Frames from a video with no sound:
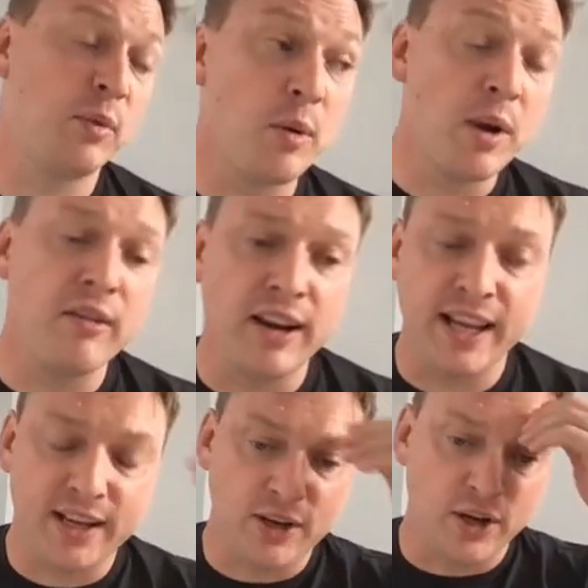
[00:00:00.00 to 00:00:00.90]
We're
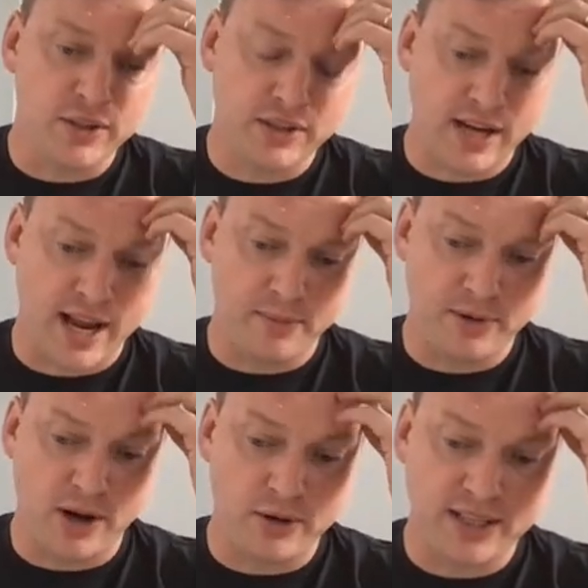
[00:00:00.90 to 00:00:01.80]
really good
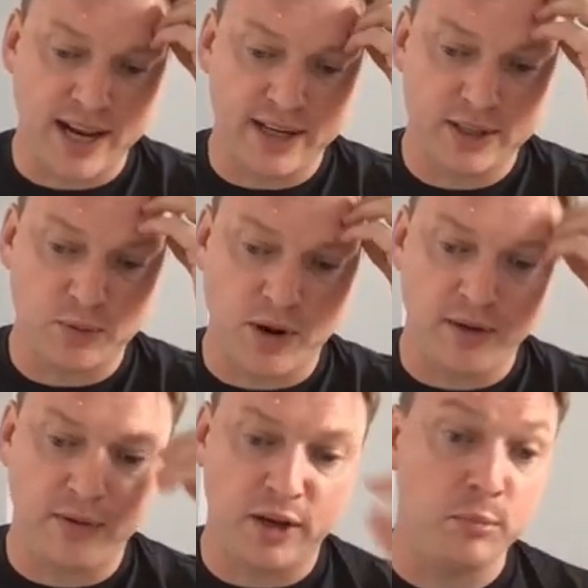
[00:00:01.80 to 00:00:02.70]
close links
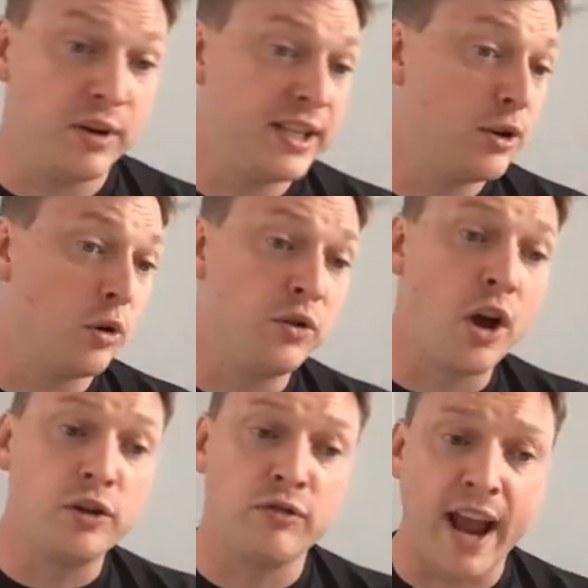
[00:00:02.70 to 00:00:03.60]
with a community called
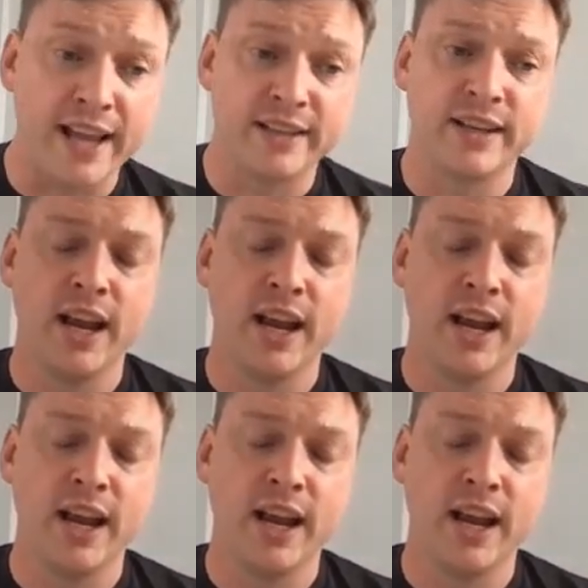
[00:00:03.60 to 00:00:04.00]
Node-RED,